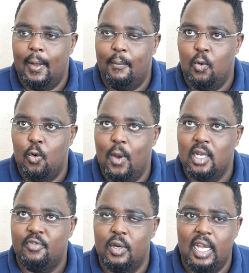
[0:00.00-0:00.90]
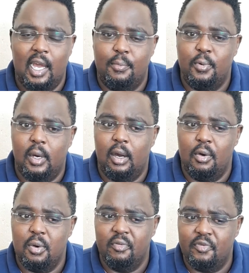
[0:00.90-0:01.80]
who worked for NAPWA,
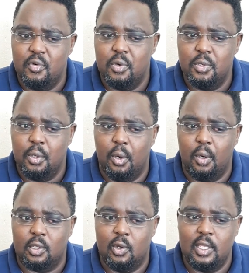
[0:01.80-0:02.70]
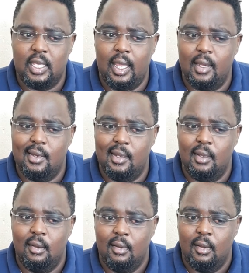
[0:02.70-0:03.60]
Onomfundo,
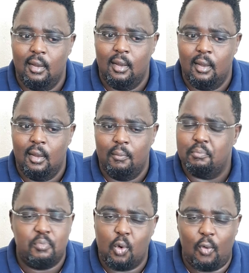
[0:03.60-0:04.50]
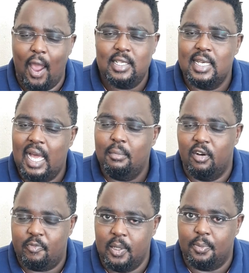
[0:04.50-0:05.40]
Kotyeni, quite a number
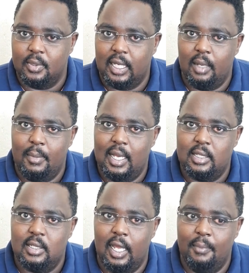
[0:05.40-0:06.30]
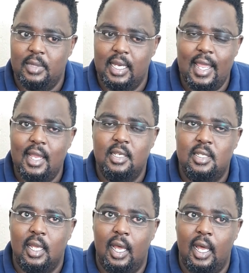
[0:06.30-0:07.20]
of people that I met. The
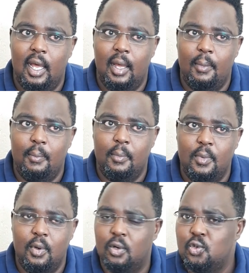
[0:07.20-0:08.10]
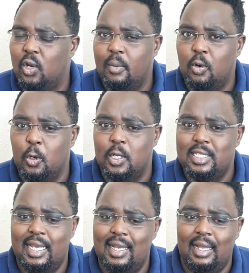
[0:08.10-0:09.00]
late Noctula
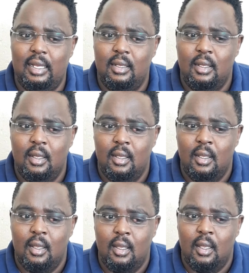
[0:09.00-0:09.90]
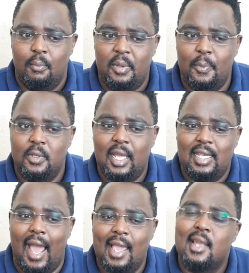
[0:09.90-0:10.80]
Mkolodela, people
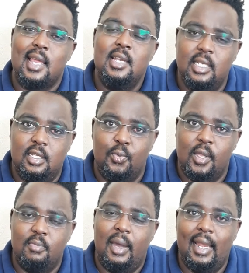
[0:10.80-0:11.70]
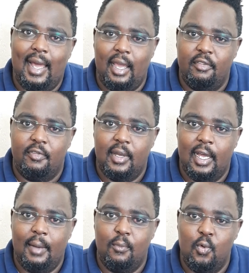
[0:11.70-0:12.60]
that I credit with my life,
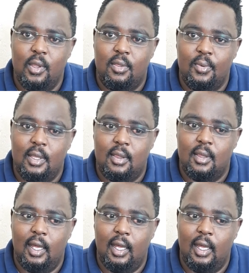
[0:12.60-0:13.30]
with